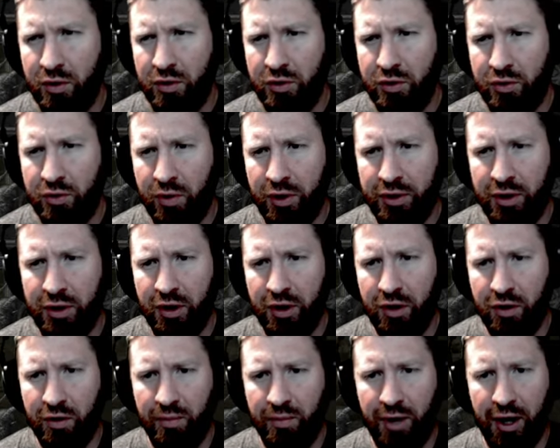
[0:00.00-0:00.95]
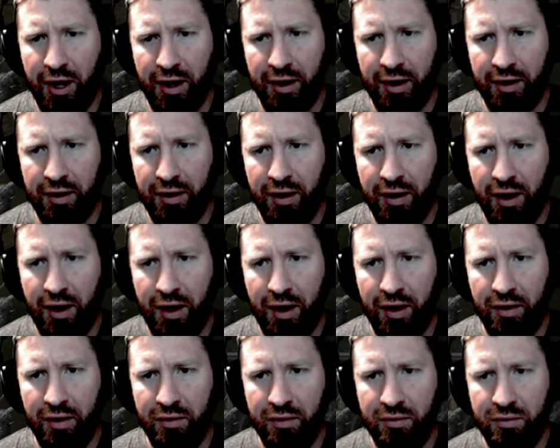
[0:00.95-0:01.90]
20, oh my
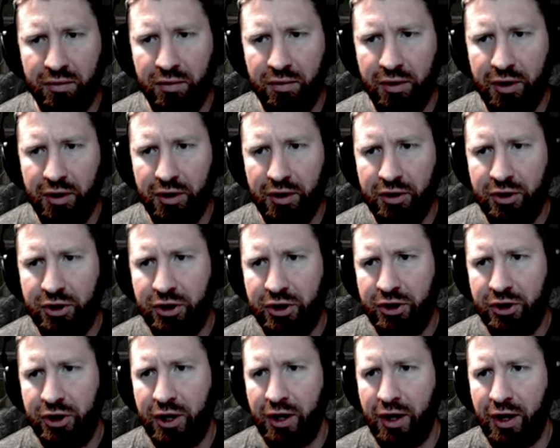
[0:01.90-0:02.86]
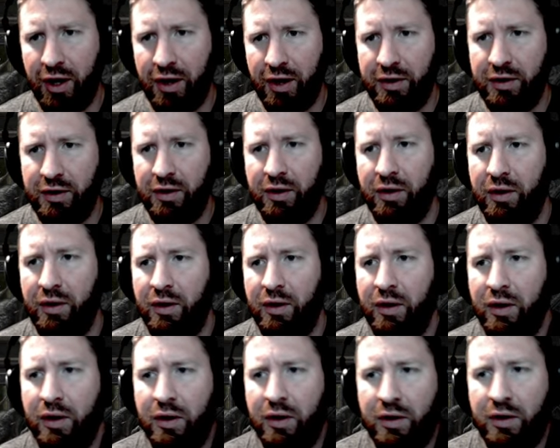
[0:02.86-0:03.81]
god, holy shit.
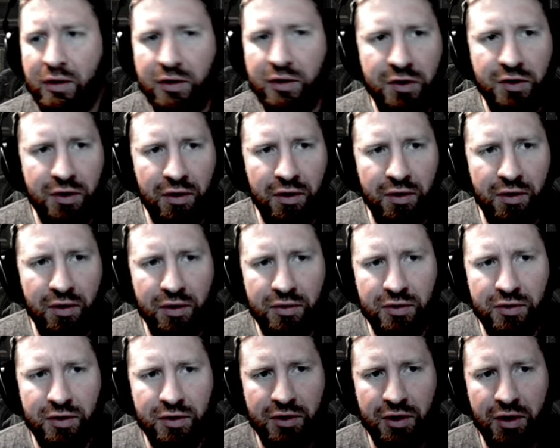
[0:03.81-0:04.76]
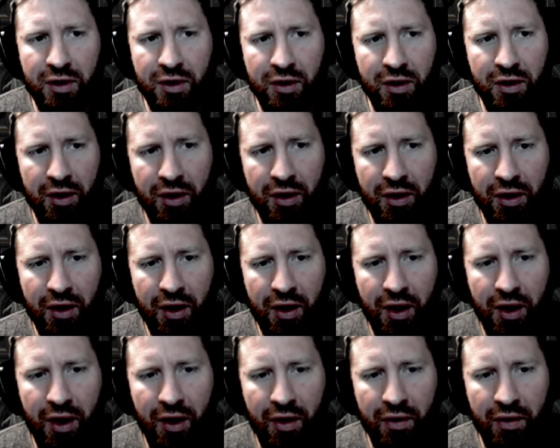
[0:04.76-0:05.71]
So interesting
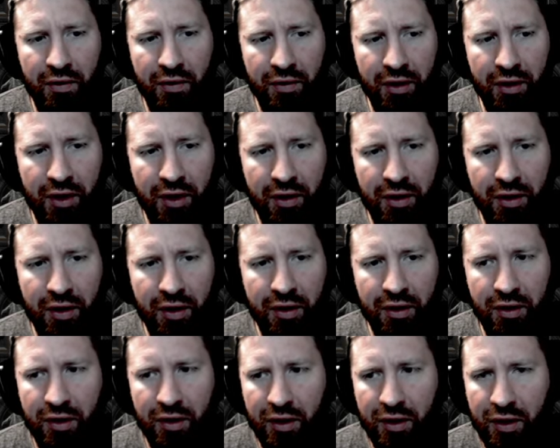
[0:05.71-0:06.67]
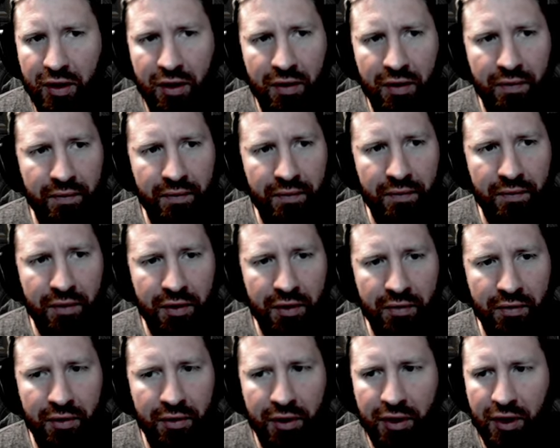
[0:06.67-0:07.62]
how, yeah, nothing
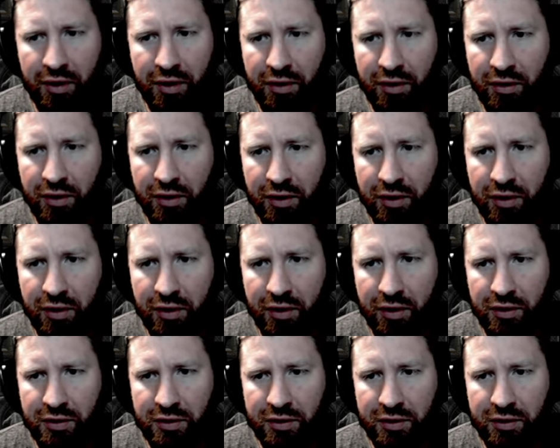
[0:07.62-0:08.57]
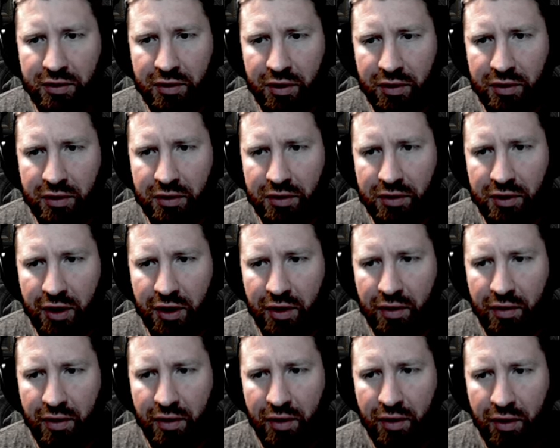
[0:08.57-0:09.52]
really that good. Let's toss these out.